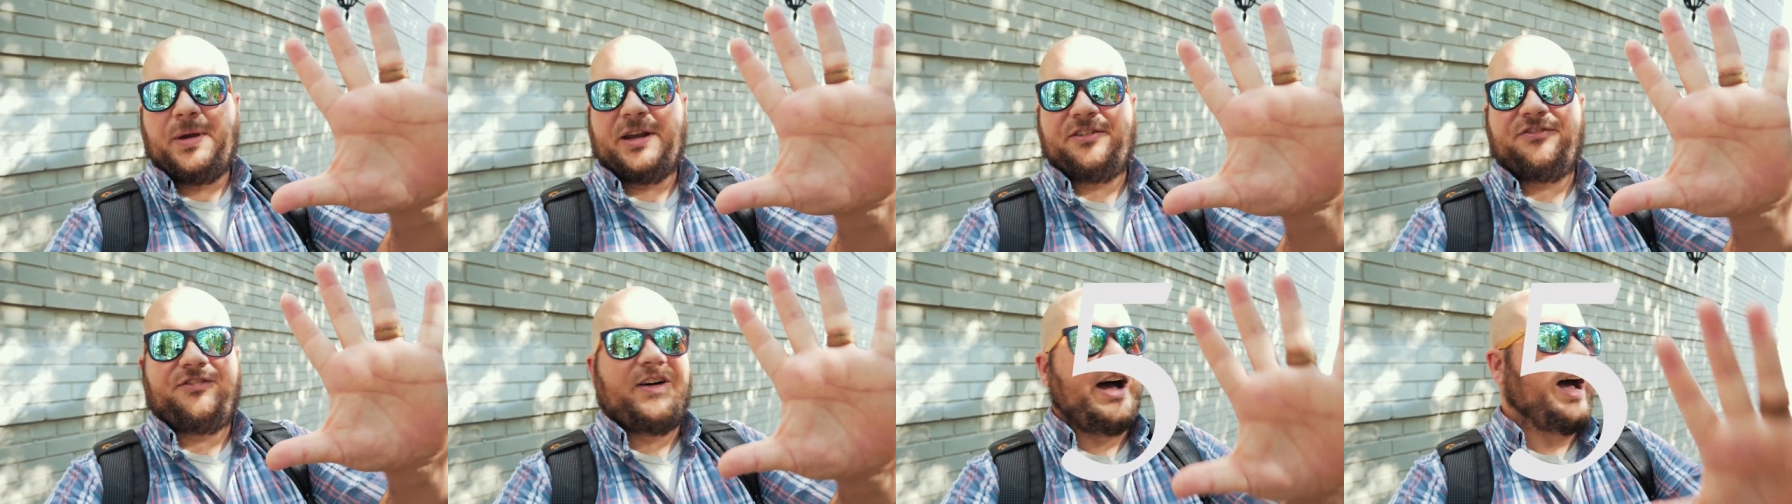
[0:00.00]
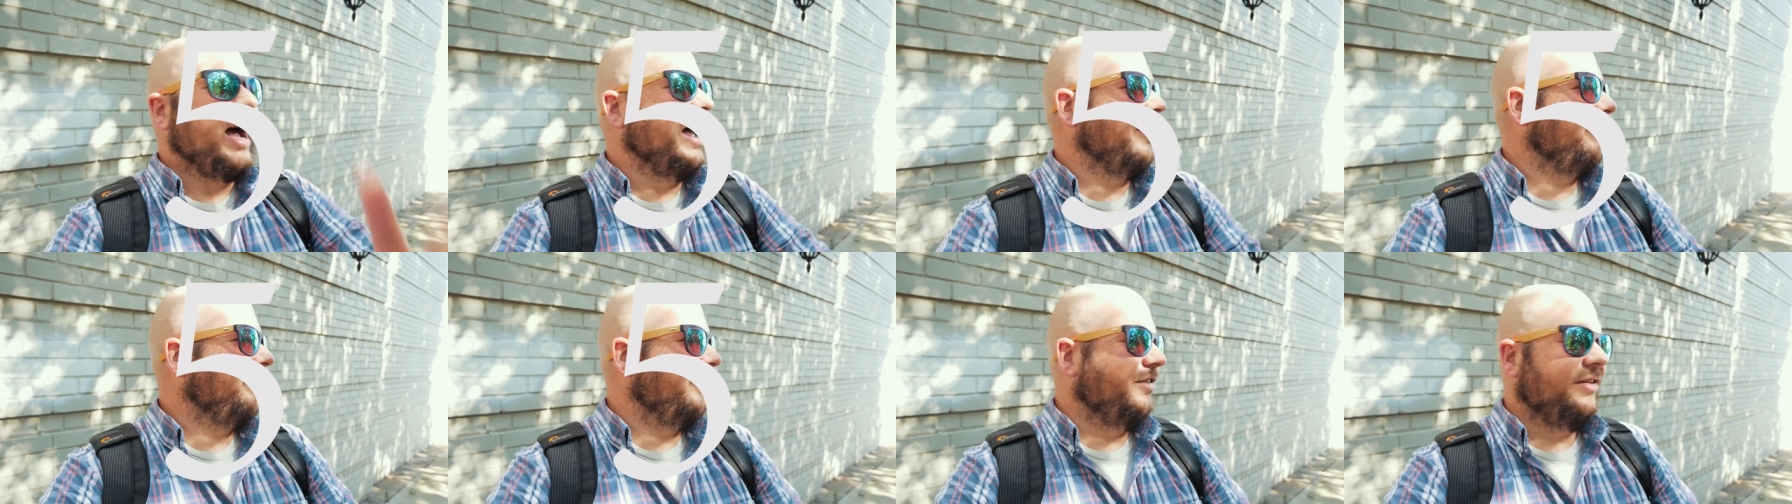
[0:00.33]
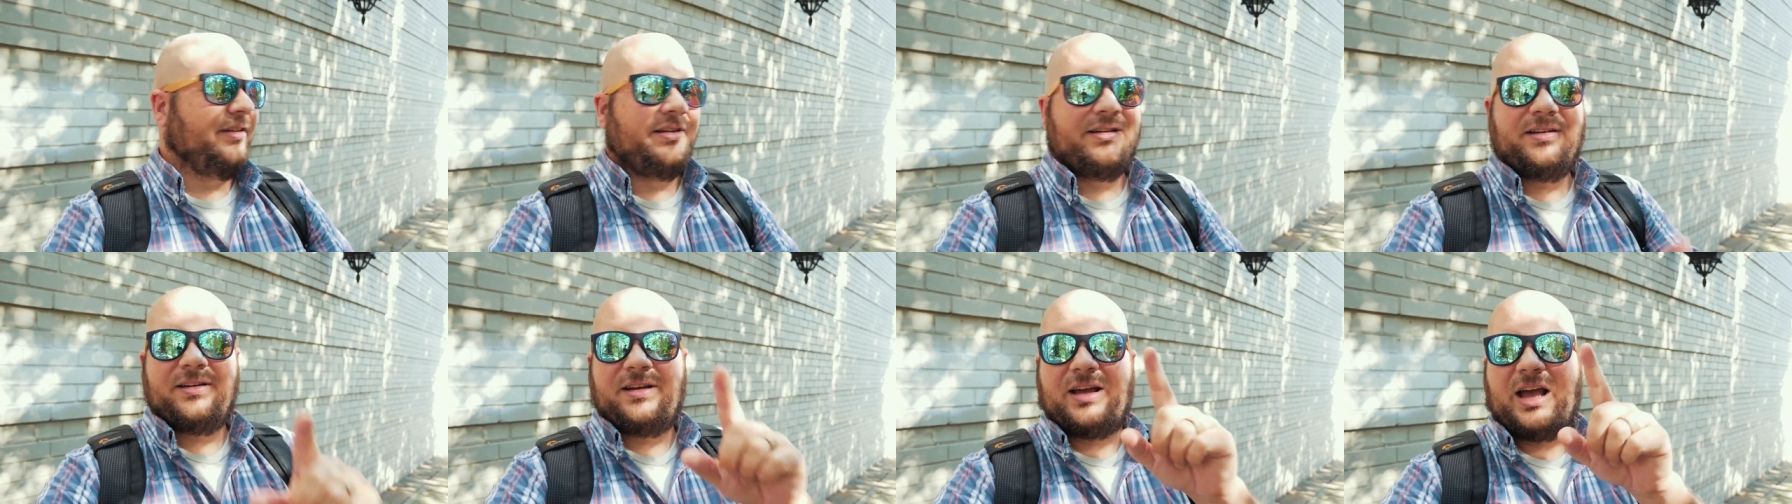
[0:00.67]
Big five.
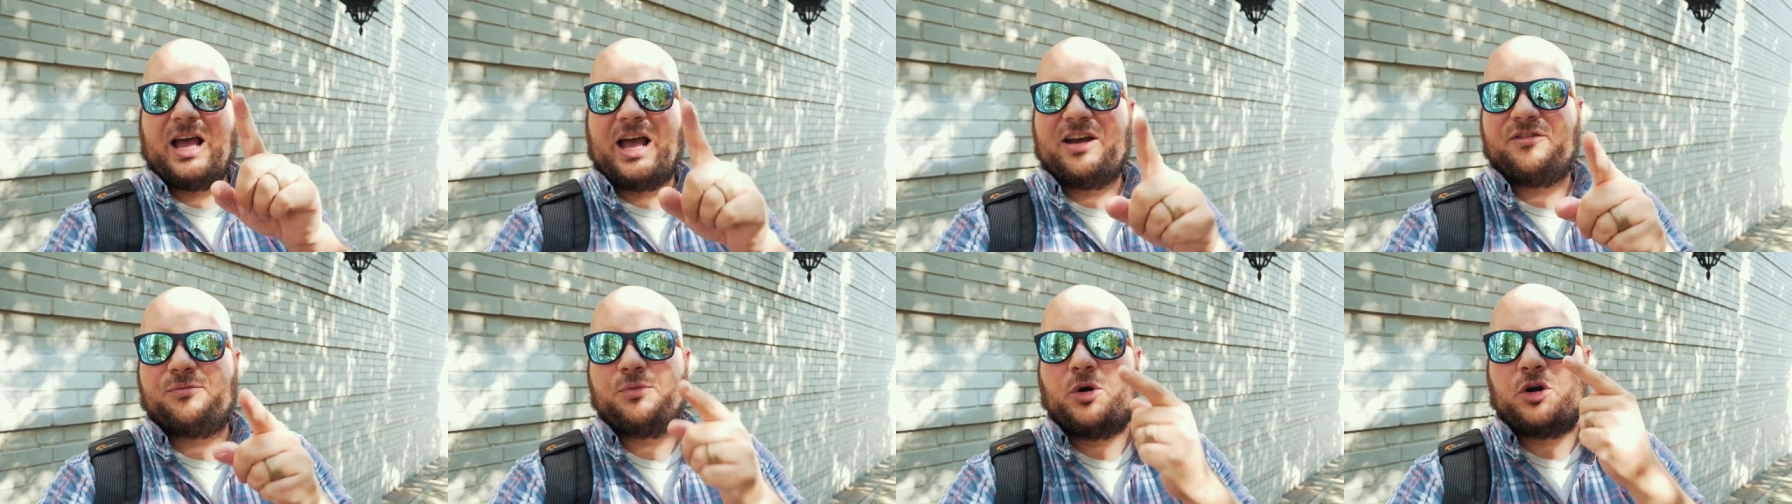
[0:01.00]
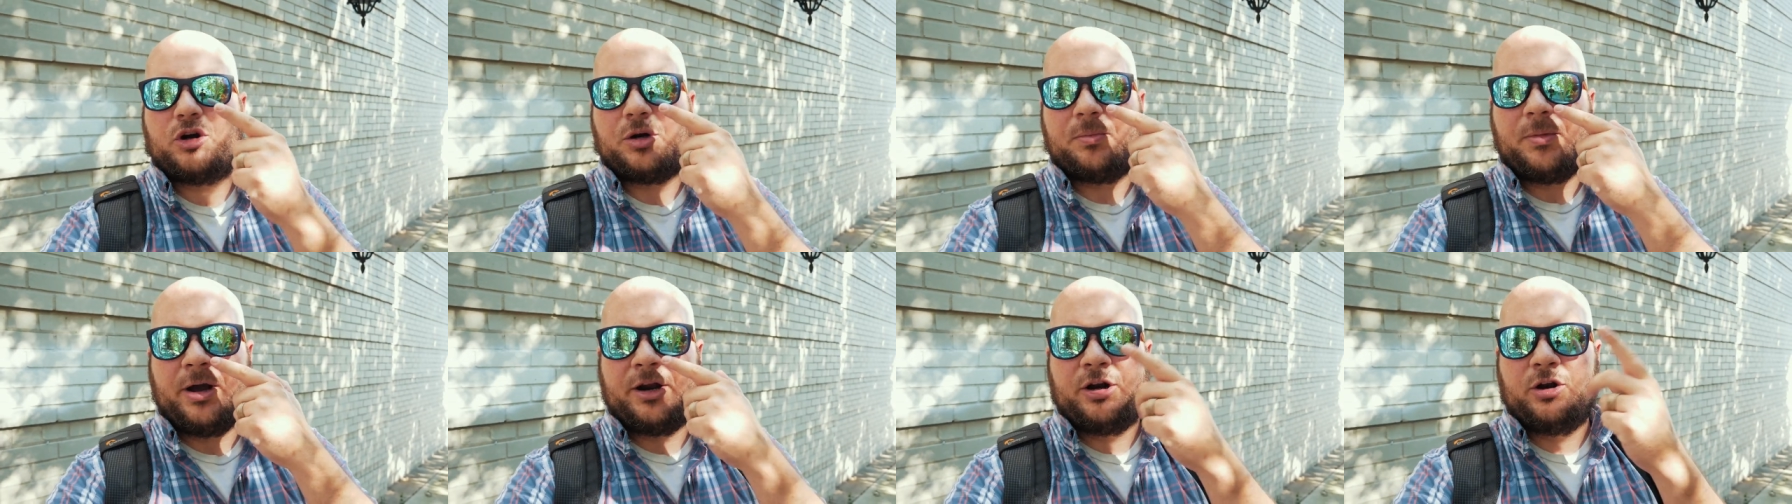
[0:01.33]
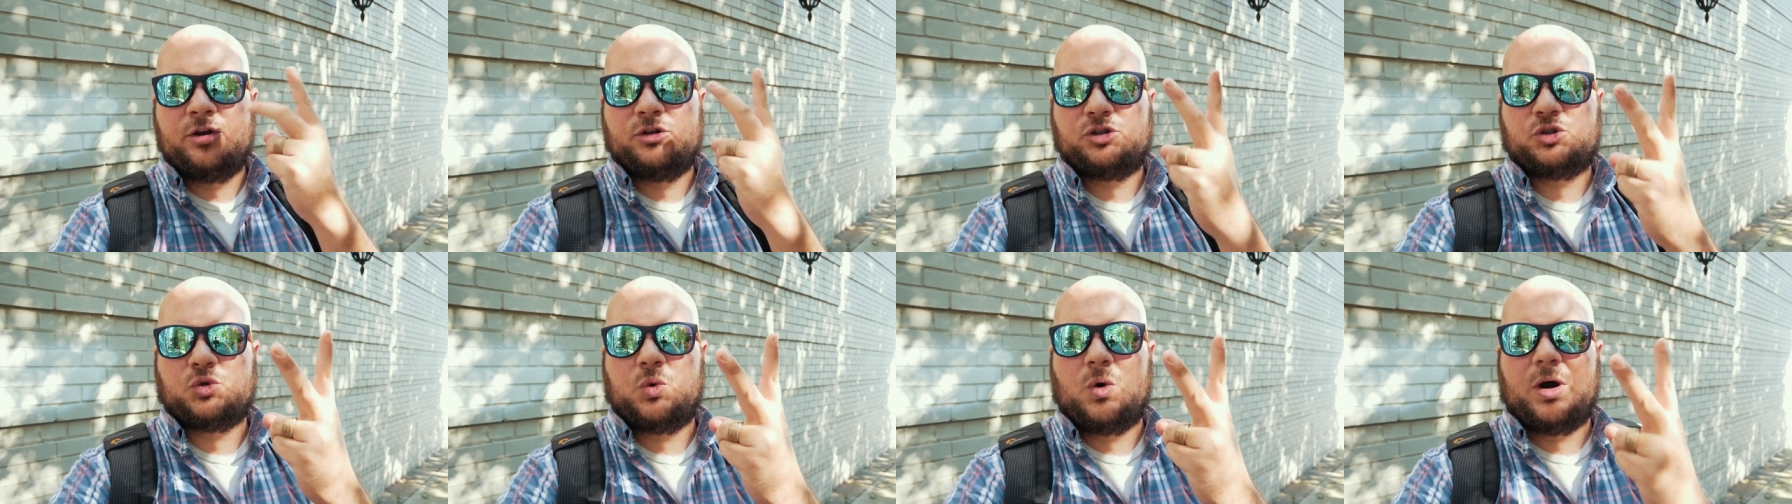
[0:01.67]
I've broken my
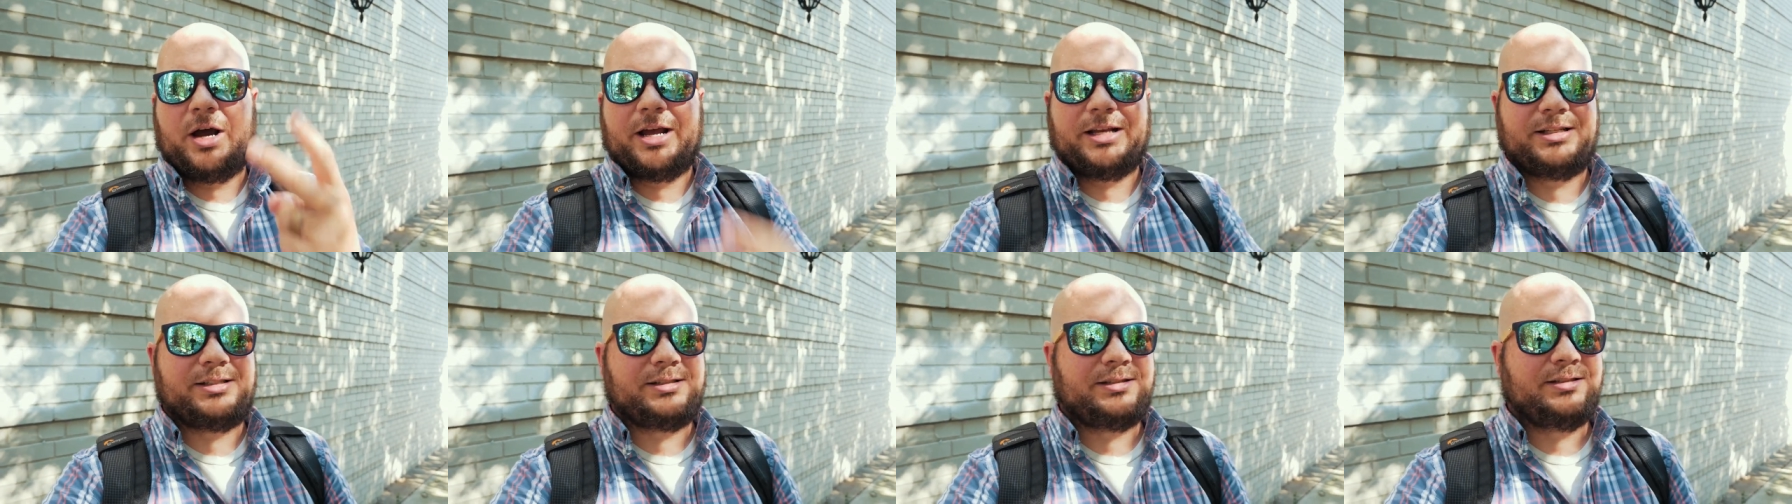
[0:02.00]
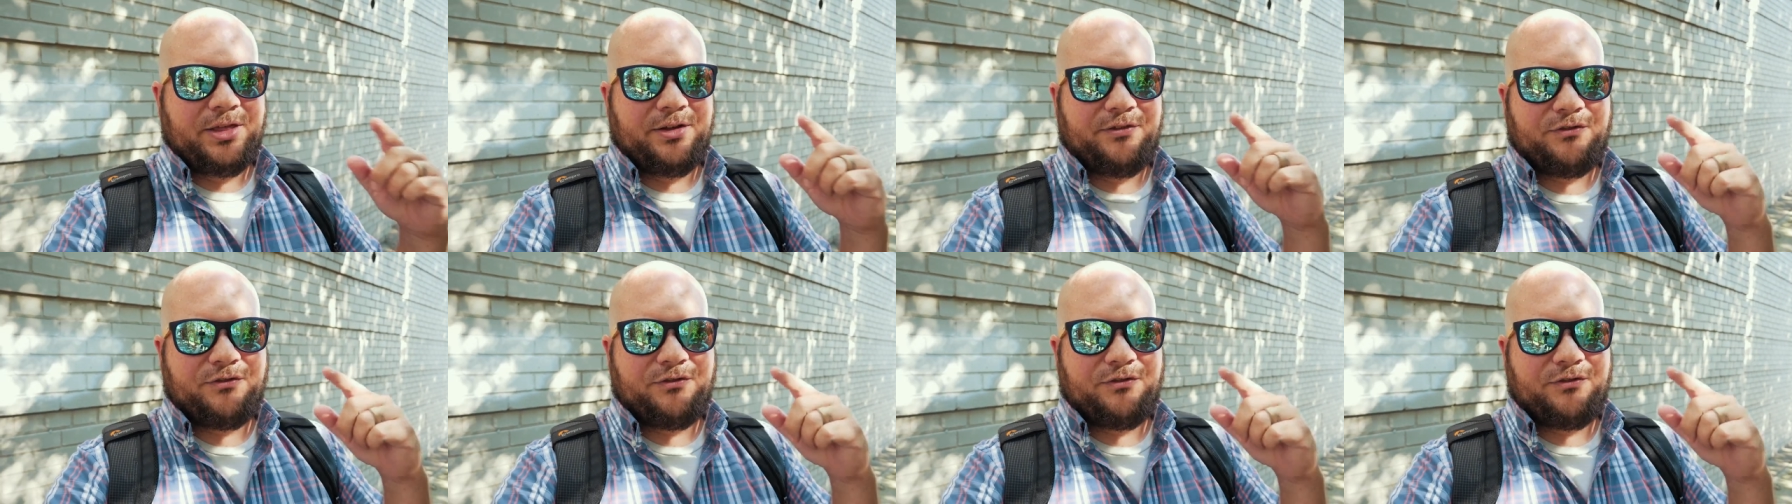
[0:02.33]
nose twice.